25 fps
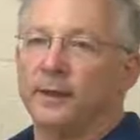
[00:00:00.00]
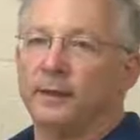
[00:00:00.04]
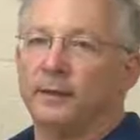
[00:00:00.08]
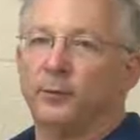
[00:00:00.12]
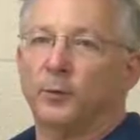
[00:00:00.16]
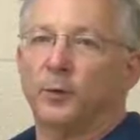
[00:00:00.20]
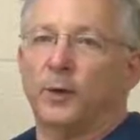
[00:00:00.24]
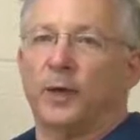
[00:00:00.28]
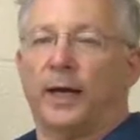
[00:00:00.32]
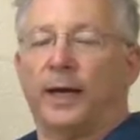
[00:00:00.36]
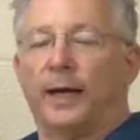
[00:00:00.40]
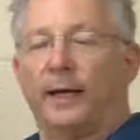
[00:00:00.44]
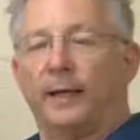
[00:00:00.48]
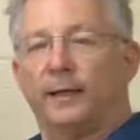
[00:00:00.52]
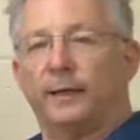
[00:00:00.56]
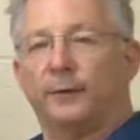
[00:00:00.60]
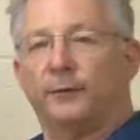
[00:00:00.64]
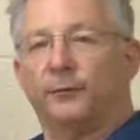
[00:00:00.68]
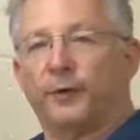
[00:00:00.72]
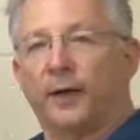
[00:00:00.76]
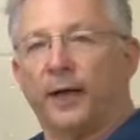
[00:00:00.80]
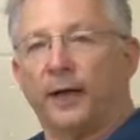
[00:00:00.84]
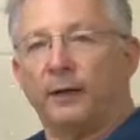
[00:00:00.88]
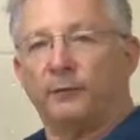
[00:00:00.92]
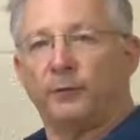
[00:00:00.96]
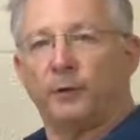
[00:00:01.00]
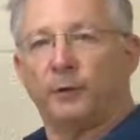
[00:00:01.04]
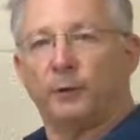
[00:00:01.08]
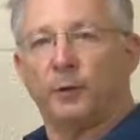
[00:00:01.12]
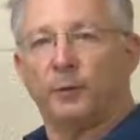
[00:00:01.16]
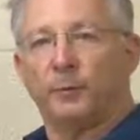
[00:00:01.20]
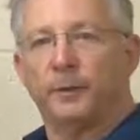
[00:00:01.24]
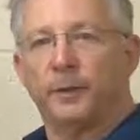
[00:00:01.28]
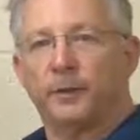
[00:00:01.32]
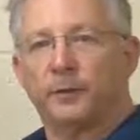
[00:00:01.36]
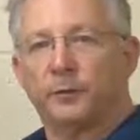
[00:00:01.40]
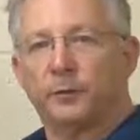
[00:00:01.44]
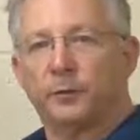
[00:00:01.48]
that will, uh, if alpha will
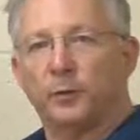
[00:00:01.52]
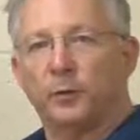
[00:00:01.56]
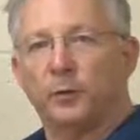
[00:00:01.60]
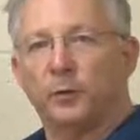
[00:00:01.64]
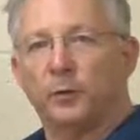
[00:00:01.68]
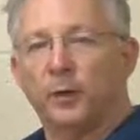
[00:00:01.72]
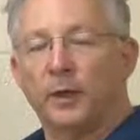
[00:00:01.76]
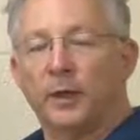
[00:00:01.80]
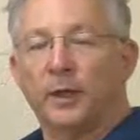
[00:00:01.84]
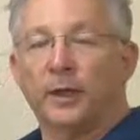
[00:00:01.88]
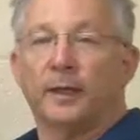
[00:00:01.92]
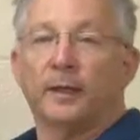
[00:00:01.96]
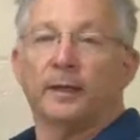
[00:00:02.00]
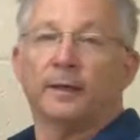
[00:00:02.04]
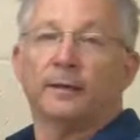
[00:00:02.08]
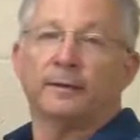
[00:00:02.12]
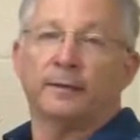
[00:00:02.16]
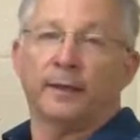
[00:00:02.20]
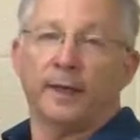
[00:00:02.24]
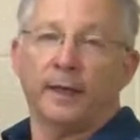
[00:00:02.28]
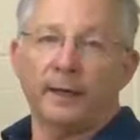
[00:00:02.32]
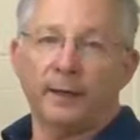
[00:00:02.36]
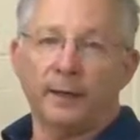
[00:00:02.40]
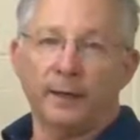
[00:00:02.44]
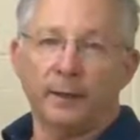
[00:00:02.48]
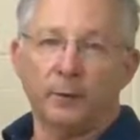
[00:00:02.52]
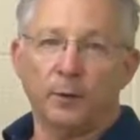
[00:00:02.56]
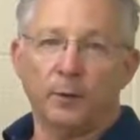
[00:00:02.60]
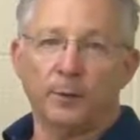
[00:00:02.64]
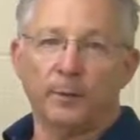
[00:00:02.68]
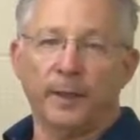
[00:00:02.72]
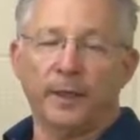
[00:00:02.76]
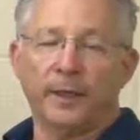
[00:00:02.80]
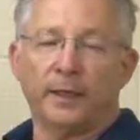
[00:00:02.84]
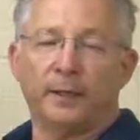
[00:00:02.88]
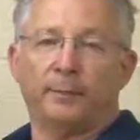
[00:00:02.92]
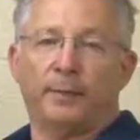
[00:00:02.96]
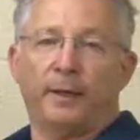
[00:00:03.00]
be true, then I will
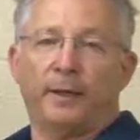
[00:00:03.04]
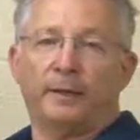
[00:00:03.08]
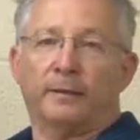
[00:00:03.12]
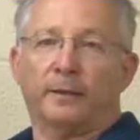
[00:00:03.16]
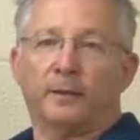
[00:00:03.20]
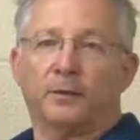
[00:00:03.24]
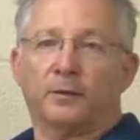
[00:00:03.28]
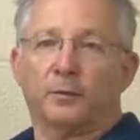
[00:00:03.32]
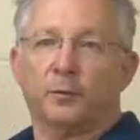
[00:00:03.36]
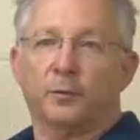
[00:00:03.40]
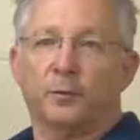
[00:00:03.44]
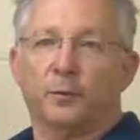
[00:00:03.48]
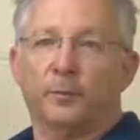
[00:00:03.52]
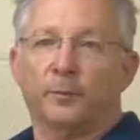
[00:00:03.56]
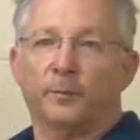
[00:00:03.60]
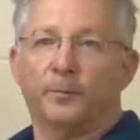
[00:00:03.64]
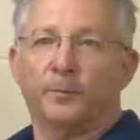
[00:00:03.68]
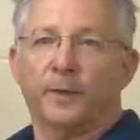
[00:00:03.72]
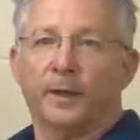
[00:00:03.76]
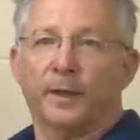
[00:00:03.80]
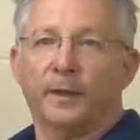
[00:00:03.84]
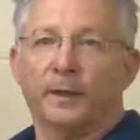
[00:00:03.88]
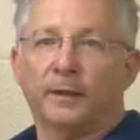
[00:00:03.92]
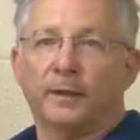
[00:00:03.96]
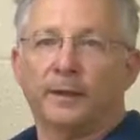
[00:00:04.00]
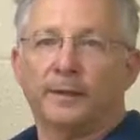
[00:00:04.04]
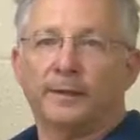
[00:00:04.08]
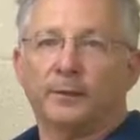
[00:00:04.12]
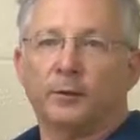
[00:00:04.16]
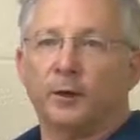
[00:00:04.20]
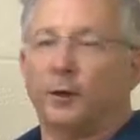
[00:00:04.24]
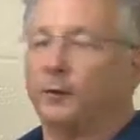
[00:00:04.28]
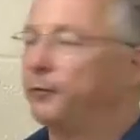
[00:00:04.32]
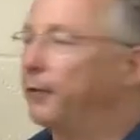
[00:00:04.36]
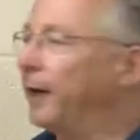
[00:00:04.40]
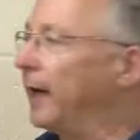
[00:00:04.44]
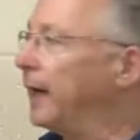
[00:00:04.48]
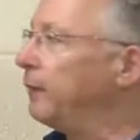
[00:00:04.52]
make beta true. So
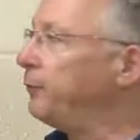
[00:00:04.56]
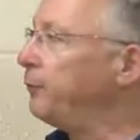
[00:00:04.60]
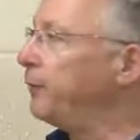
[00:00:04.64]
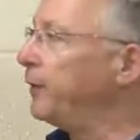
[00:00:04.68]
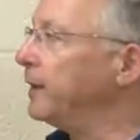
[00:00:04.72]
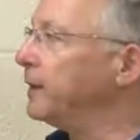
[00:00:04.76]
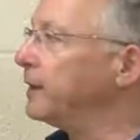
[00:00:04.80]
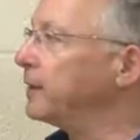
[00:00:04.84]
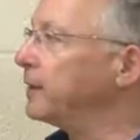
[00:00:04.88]
if alpha